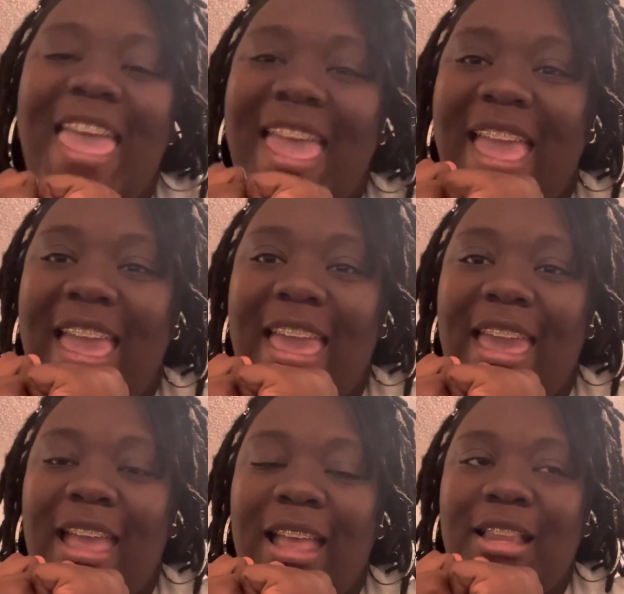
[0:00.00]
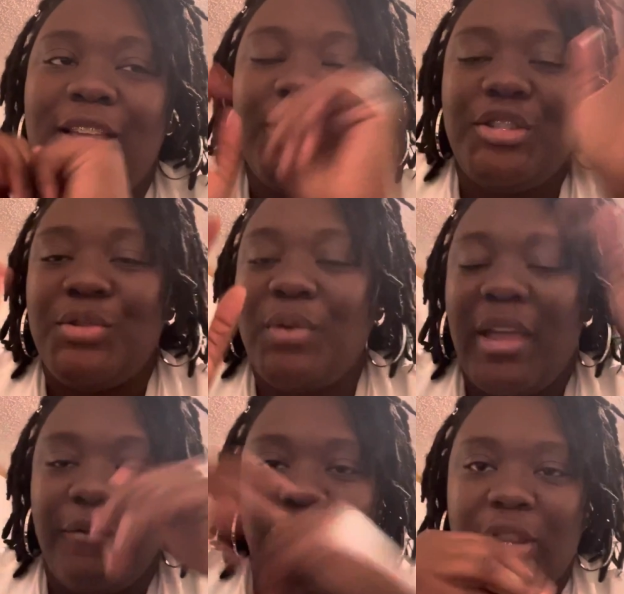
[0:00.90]
and do
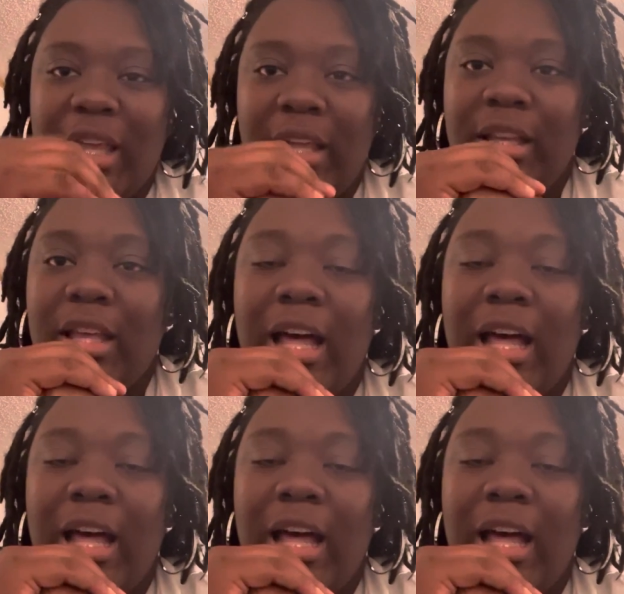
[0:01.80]
everything,